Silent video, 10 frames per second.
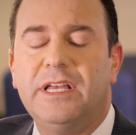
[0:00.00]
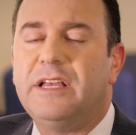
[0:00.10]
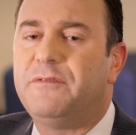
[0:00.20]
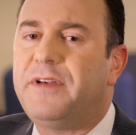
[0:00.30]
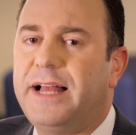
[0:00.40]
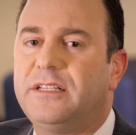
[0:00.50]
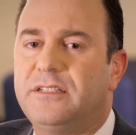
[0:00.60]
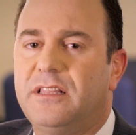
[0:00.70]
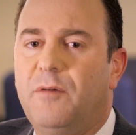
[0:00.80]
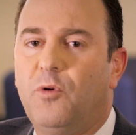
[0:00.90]
In fact, it's
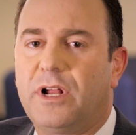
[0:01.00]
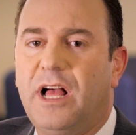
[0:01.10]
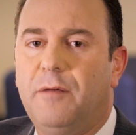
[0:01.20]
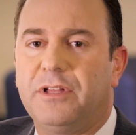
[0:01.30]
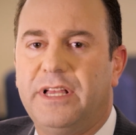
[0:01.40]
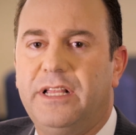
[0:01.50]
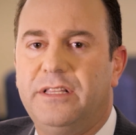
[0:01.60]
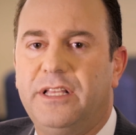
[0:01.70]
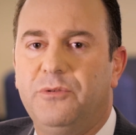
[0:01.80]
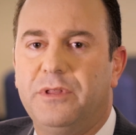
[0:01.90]
a lot more complicated
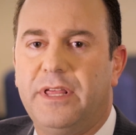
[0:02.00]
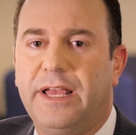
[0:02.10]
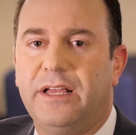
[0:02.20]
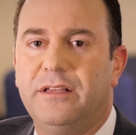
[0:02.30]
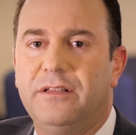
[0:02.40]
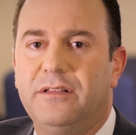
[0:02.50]
than you would think.